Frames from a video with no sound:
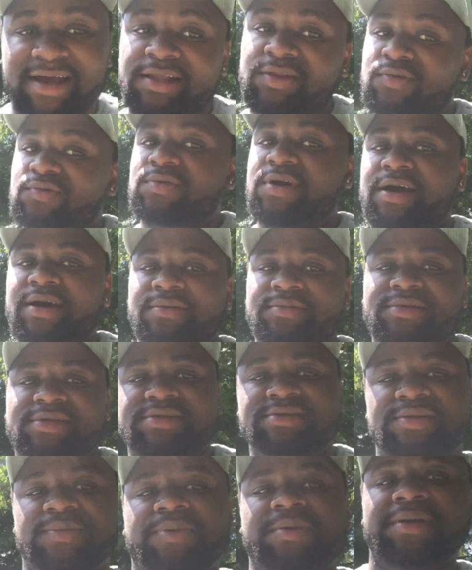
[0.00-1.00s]
Not the wrap,
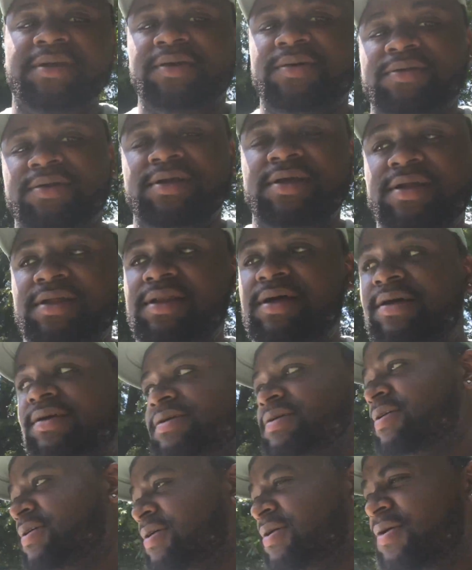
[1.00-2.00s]
just the paint on the headlight.
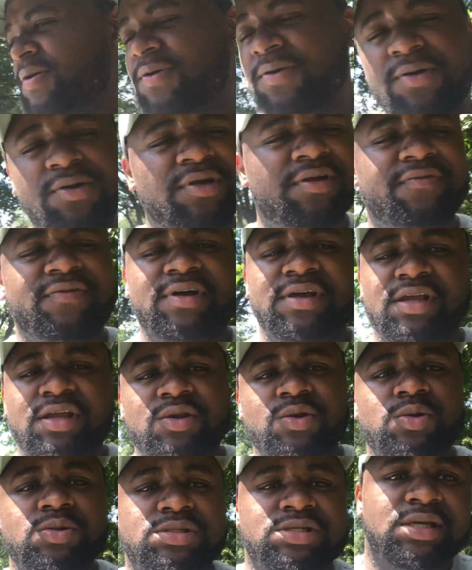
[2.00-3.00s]
Or if I get
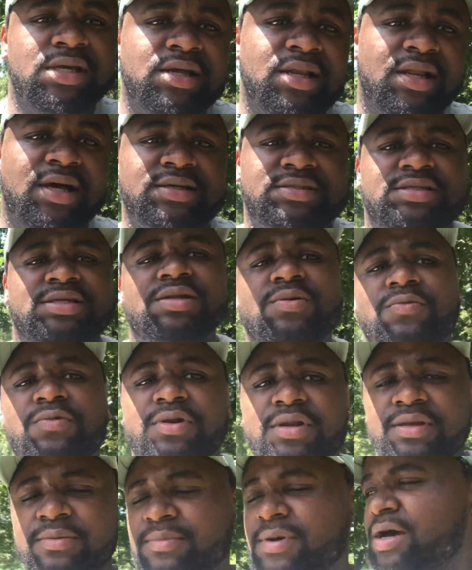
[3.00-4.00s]
new tail lights, then it
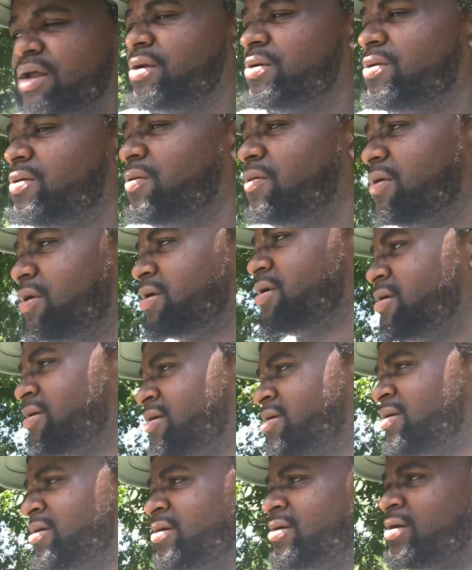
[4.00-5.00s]
won't even matter no way.
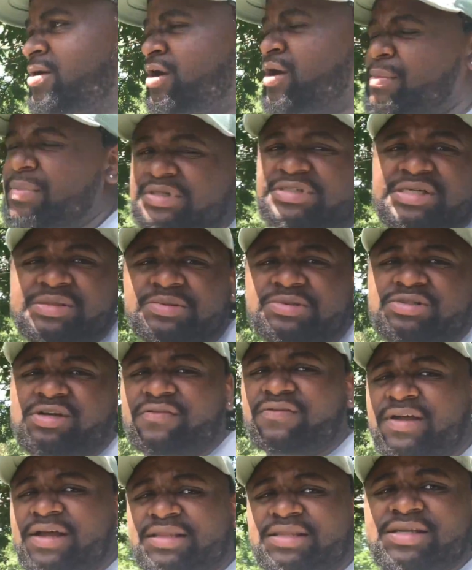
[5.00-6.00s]
But some
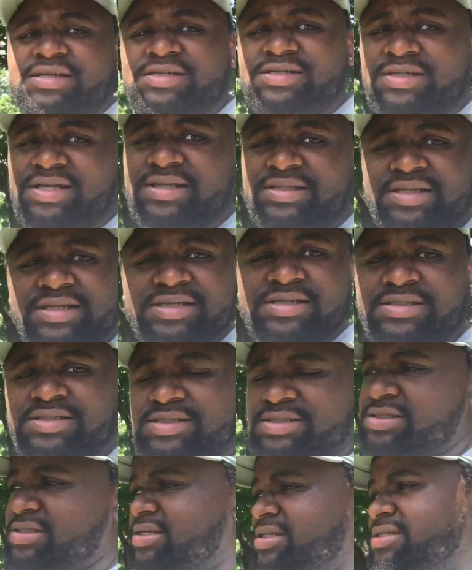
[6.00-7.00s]
stuff like this, like this,
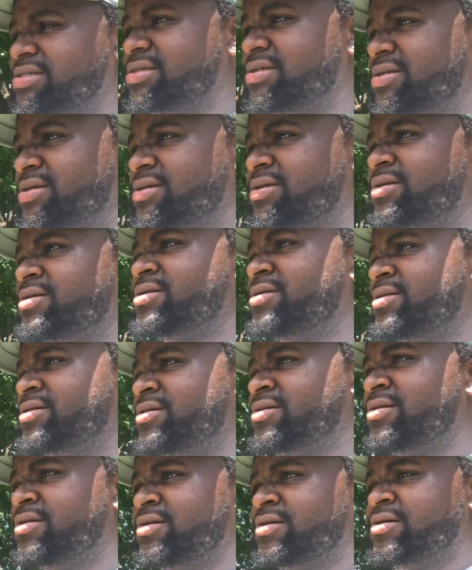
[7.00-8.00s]
it's easy.
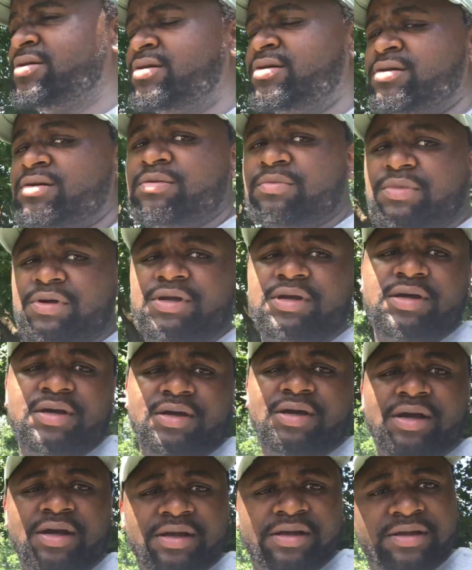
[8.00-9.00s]
But yeah,
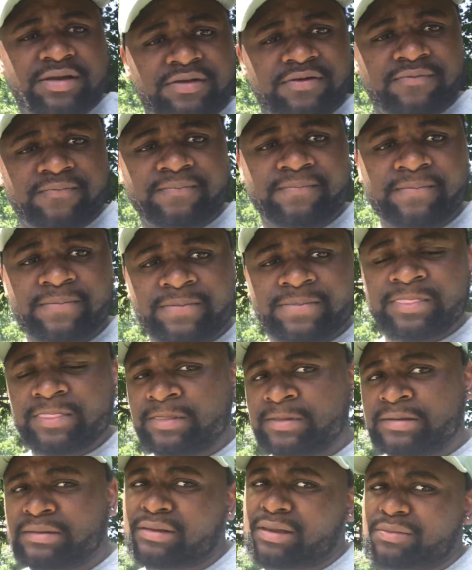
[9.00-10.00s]

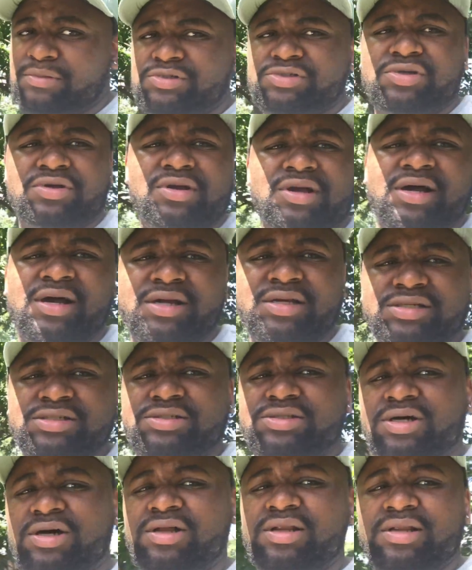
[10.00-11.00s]
I'm gonna show you how to
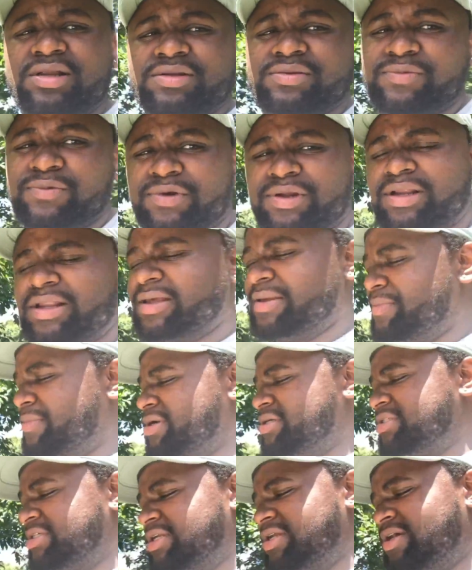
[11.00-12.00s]
install it. It really ain't
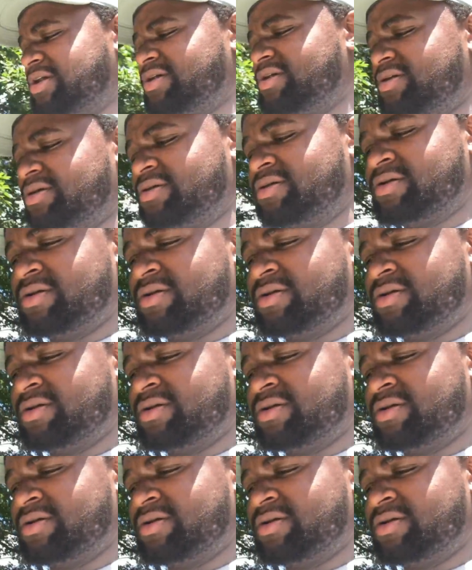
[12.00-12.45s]
much at all.